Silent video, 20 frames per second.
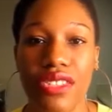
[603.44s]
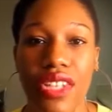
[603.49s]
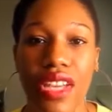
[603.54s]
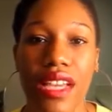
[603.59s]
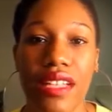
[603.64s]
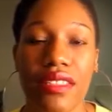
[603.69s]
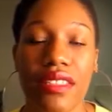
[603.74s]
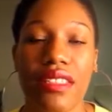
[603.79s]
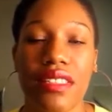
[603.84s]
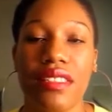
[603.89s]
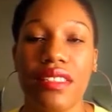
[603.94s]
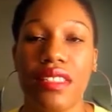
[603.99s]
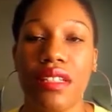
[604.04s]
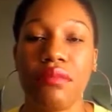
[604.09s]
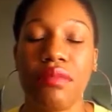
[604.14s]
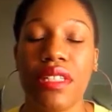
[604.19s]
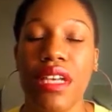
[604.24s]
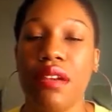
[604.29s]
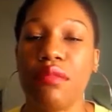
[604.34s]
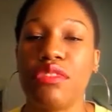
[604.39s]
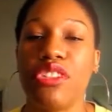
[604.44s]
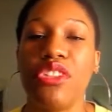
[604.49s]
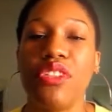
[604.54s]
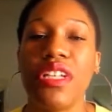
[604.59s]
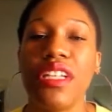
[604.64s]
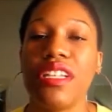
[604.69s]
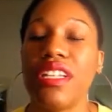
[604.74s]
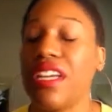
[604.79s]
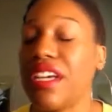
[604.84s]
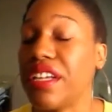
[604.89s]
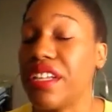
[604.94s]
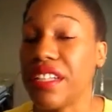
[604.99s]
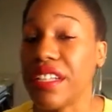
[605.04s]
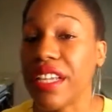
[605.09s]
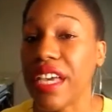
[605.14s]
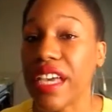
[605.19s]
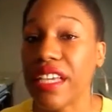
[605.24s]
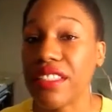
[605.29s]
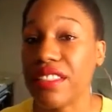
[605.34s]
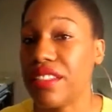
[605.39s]
checks, sometimes you can
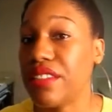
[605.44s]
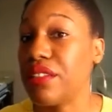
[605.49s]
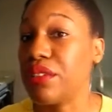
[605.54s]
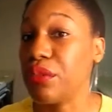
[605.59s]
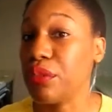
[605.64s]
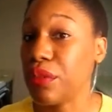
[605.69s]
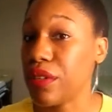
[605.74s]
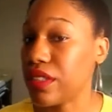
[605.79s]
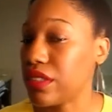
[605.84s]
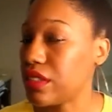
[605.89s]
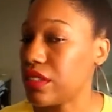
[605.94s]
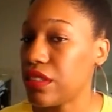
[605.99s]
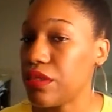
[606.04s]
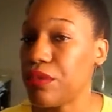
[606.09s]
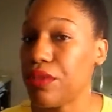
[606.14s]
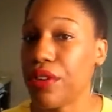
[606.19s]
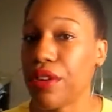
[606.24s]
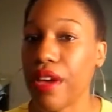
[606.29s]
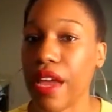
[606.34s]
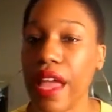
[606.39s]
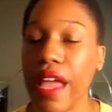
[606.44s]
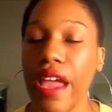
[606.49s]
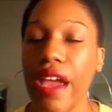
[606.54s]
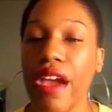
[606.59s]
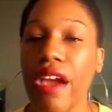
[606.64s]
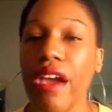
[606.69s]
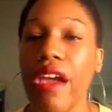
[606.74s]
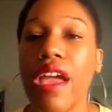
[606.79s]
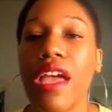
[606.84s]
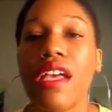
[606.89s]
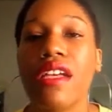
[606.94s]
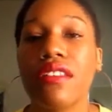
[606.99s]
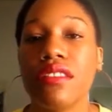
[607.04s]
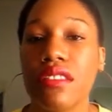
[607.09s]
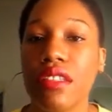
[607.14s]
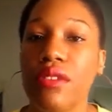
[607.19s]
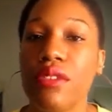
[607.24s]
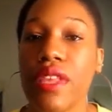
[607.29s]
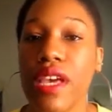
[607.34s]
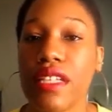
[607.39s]
neglect the rest of your hair.
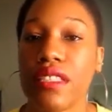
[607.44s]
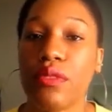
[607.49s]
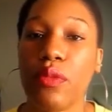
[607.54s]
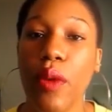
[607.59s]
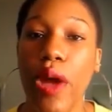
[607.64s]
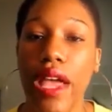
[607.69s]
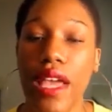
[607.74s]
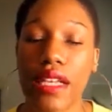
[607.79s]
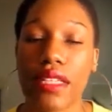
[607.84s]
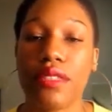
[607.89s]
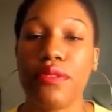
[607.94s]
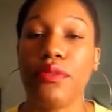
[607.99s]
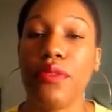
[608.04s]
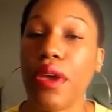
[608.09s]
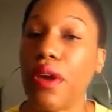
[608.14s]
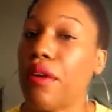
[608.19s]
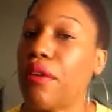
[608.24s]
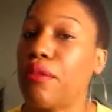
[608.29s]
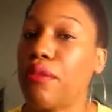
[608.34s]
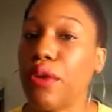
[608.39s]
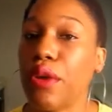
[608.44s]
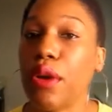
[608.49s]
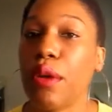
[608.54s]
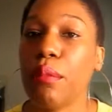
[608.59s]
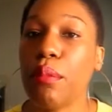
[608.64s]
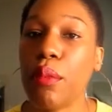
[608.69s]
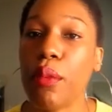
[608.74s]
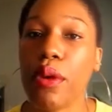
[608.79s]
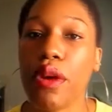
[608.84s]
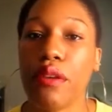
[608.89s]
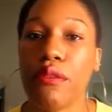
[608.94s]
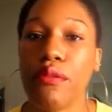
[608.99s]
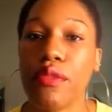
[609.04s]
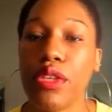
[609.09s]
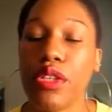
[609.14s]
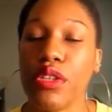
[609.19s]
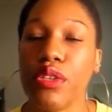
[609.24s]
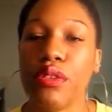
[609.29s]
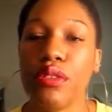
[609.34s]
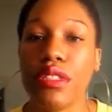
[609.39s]
So that's why it's very, very important for
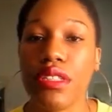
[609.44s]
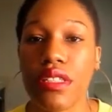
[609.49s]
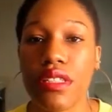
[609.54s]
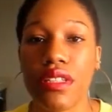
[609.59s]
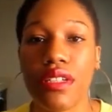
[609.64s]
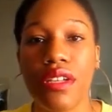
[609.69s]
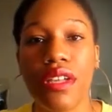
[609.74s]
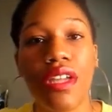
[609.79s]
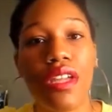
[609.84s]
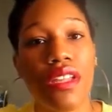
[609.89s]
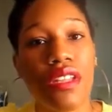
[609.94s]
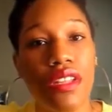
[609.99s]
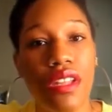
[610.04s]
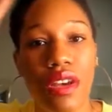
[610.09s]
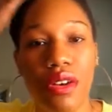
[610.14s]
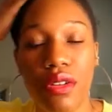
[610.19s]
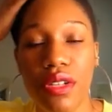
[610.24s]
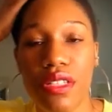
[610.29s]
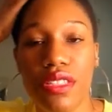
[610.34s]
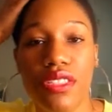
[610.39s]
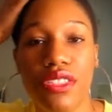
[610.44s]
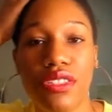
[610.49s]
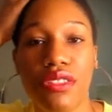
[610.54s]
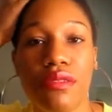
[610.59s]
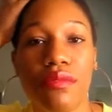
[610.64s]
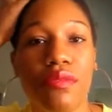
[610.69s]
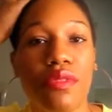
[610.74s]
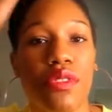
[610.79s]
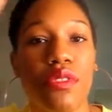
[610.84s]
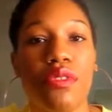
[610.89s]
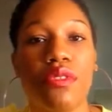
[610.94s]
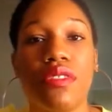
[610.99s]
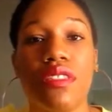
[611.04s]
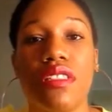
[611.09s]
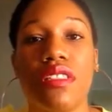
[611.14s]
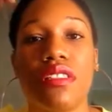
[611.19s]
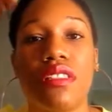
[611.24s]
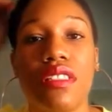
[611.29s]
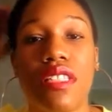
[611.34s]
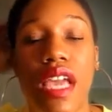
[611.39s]
you to notice your roots,
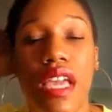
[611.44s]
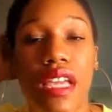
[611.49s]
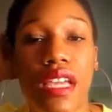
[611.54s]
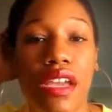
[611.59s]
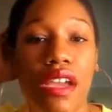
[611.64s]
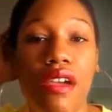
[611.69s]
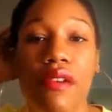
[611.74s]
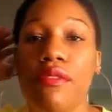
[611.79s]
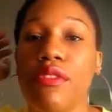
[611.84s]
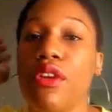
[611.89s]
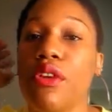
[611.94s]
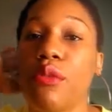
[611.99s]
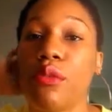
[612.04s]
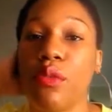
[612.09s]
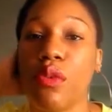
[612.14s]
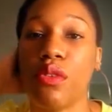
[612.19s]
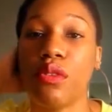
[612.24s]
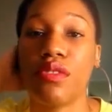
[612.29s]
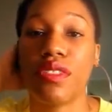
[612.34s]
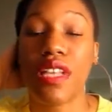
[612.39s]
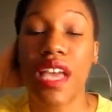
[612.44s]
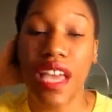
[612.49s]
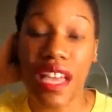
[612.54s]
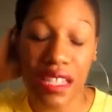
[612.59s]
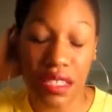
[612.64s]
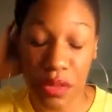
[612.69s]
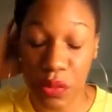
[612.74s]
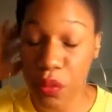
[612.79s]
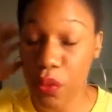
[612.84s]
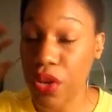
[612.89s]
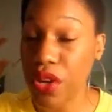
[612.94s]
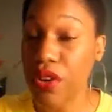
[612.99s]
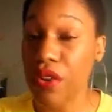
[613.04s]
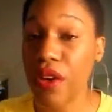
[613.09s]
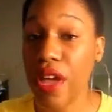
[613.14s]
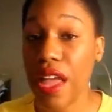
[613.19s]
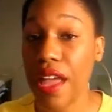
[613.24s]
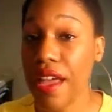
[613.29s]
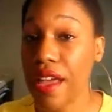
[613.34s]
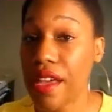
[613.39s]
take care of your roots as well
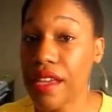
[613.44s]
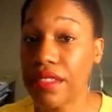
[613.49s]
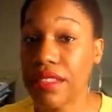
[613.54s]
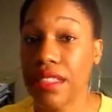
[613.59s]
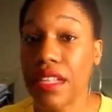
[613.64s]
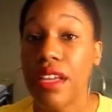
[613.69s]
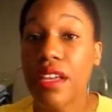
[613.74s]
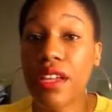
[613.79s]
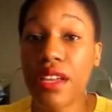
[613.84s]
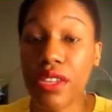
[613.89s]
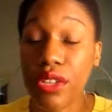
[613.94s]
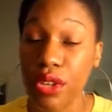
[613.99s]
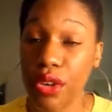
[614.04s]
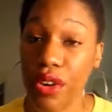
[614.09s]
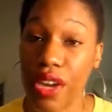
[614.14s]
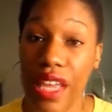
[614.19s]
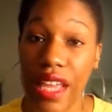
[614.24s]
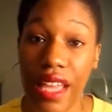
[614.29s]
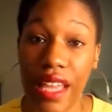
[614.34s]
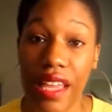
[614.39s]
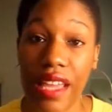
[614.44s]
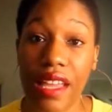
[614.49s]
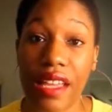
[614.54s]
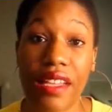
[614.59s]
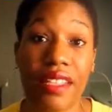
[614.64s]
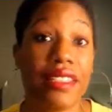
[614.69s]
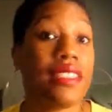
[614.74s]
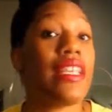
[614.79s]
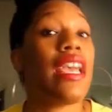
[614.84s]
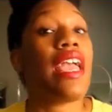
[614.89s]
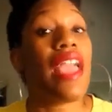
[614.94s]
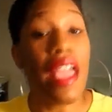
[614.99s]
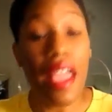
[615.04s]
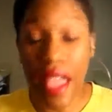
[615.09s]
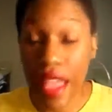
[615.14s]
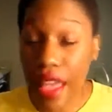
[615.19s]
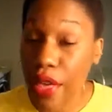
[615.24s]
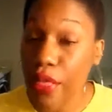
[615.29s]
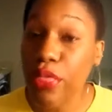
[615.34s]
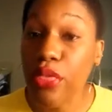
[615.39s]
as your ends
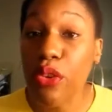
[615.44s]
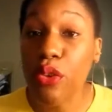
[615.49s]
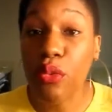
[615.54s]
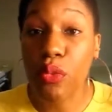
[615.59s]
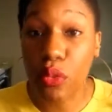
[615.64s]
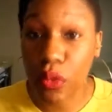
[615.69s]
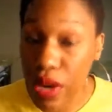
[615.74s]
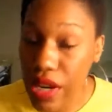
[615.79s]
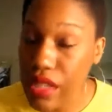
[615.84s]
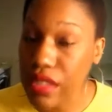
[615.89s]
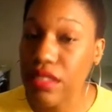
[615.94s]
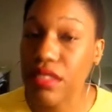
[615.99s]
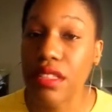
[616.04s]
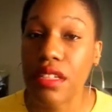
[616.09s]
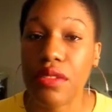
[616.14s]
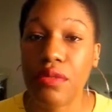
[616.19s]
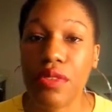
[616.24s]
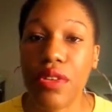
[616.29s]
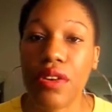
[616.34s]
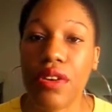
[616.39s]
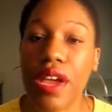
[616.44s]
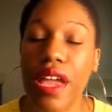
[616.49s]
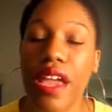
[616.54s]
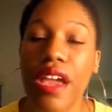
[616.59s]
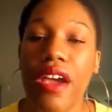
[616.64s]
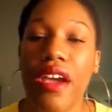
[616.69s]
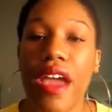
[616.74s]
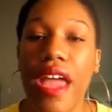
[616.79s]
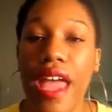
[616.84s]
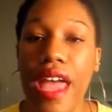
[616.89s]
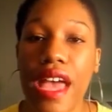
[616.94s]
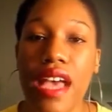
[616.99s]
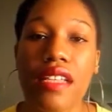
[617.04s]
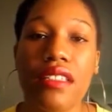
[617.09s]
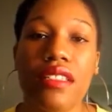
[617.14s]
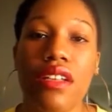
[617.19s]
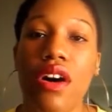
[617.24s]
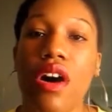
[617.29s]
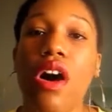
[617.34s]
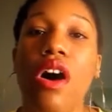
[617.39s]
and the rest of your hair as
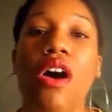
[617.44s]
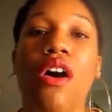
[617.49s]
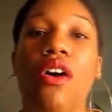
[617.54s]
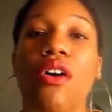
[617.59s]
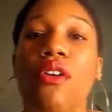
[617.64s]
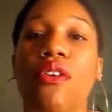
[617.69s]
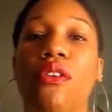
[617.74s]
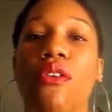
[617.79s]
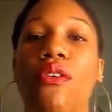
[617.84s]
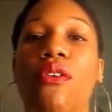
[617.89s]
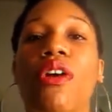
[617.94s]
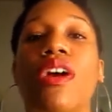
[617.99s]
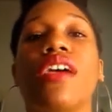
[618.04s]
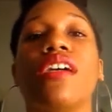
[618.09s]
a whole